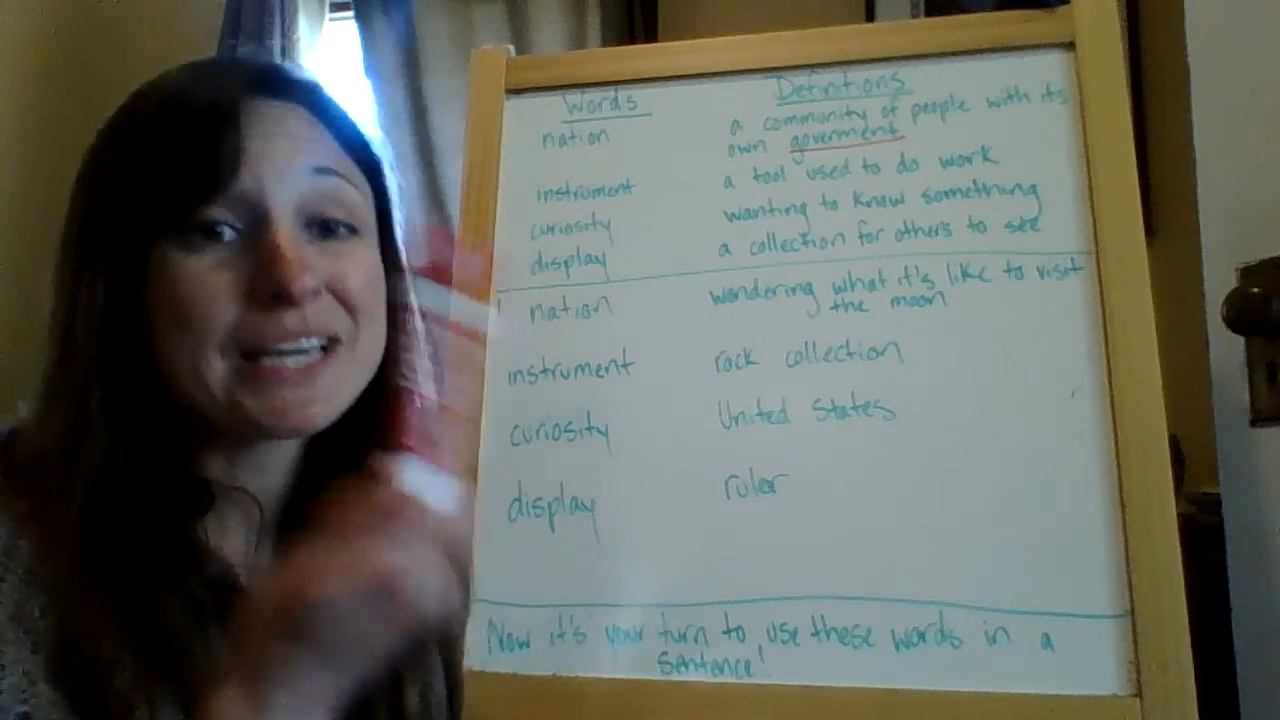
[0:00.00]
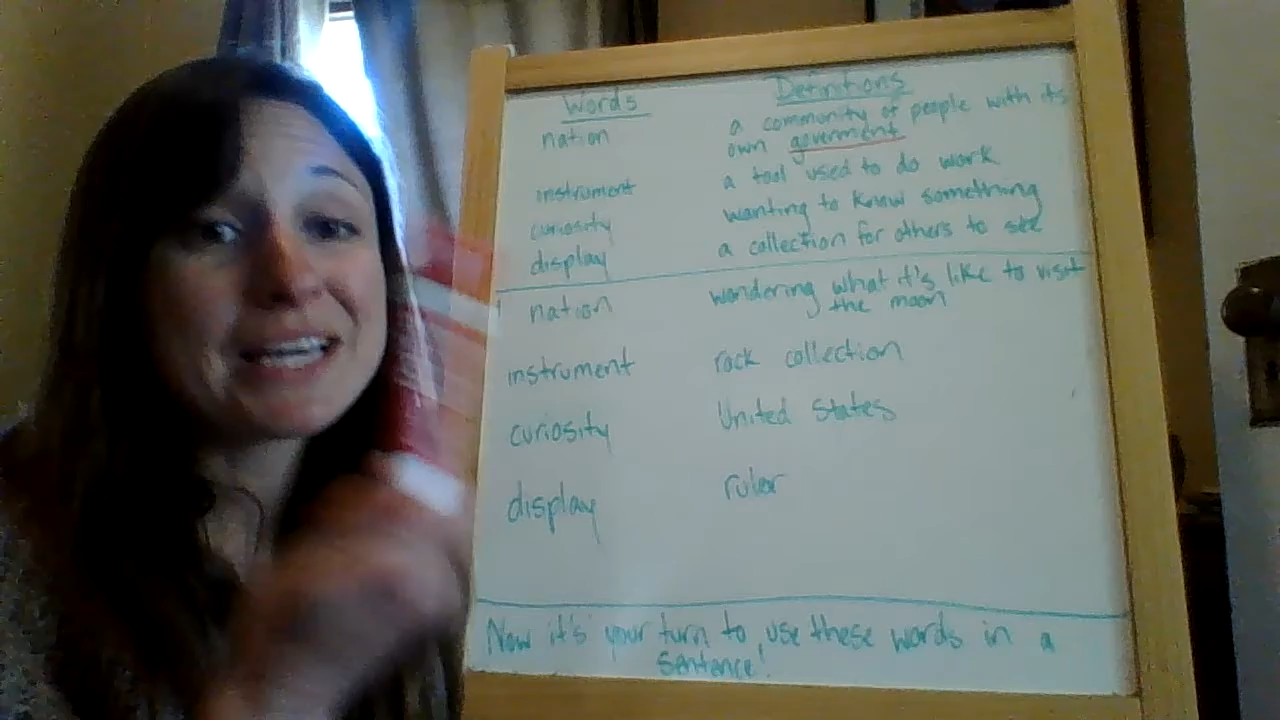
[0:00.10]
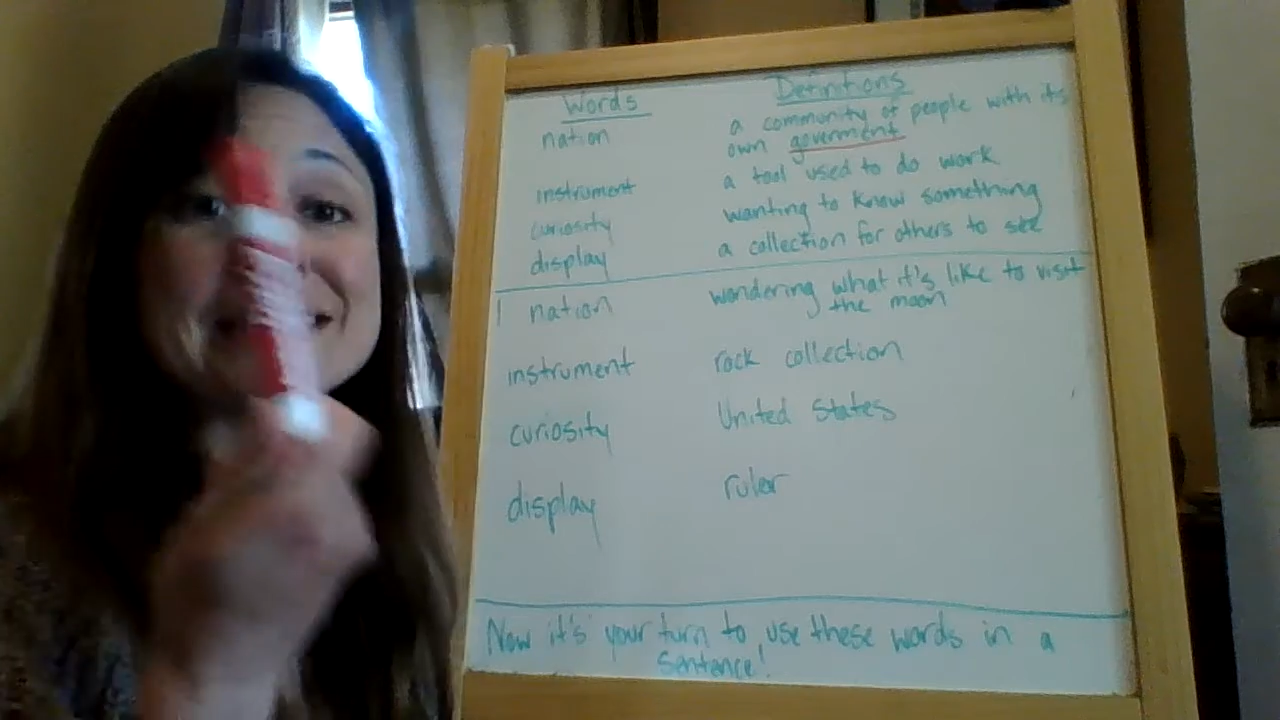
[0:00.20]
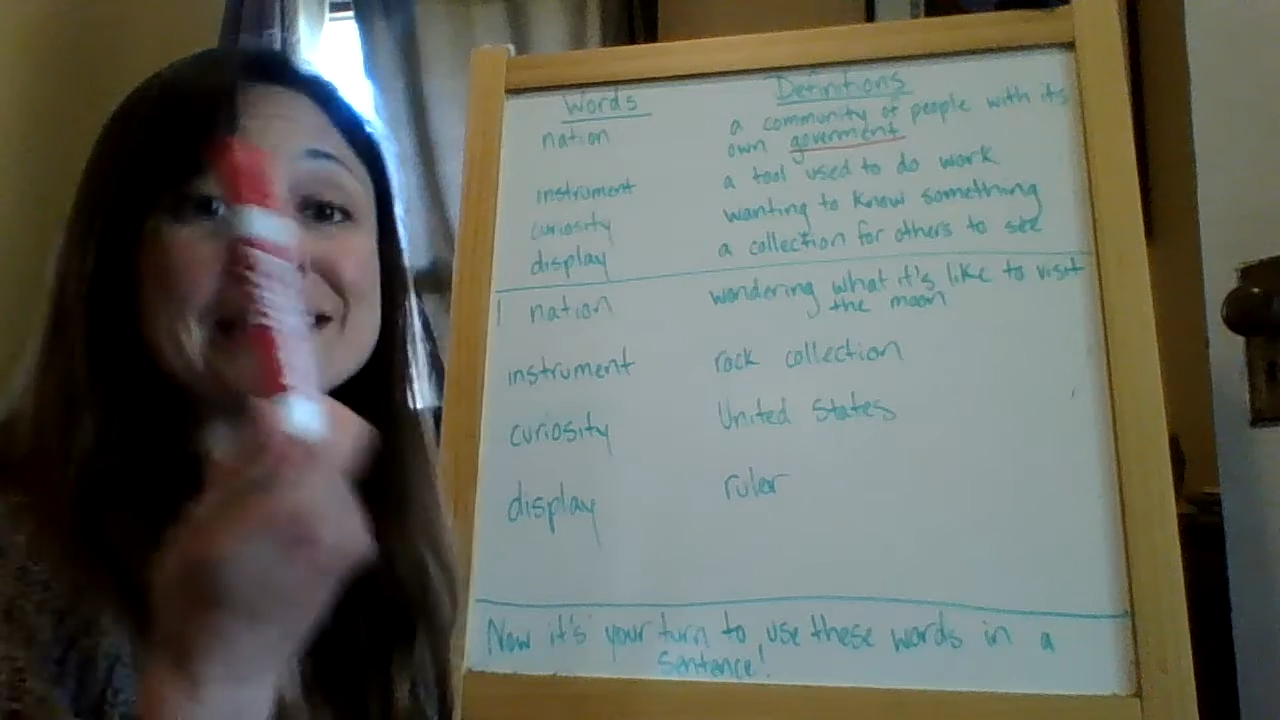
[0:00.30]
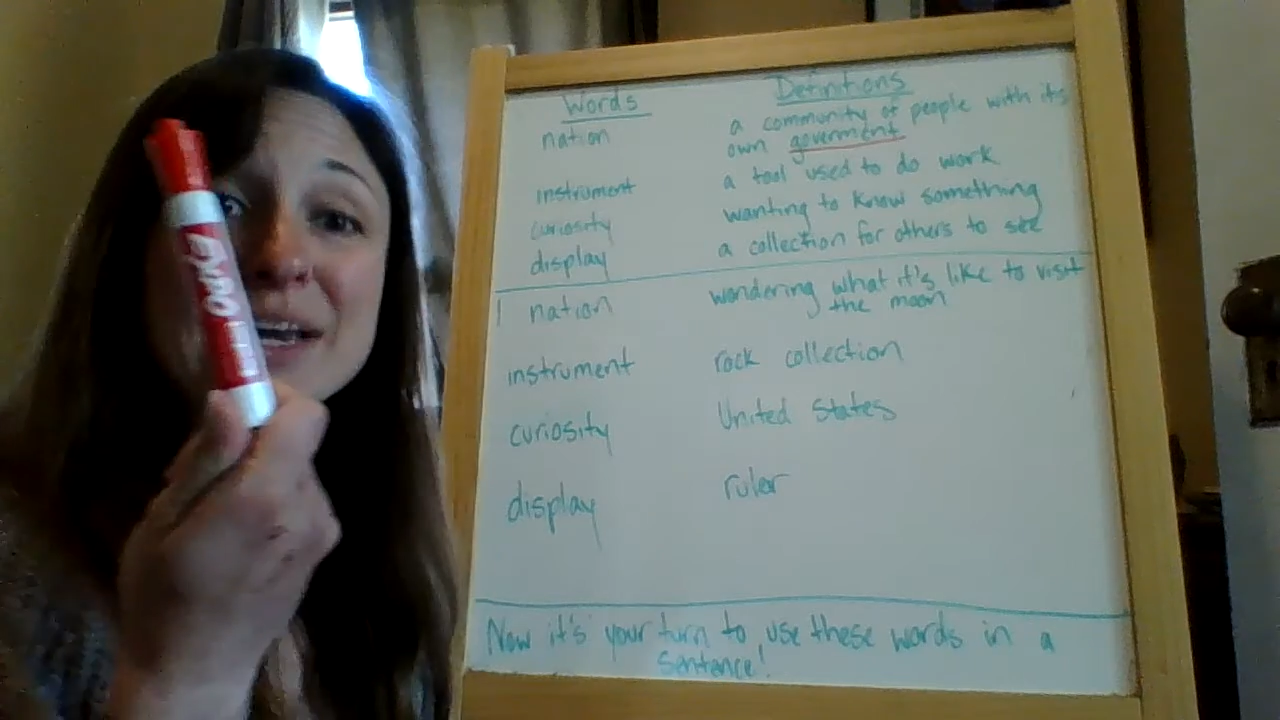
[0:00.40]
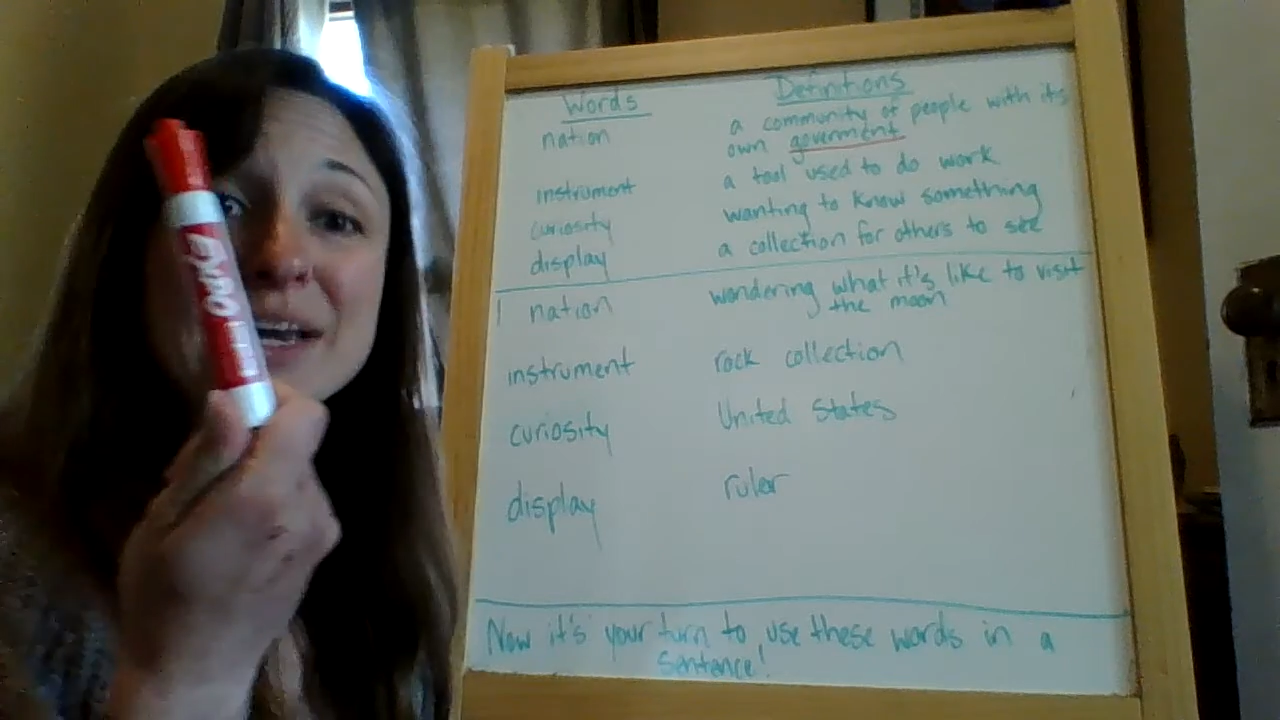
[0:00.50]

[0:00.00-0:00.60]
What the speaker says: is a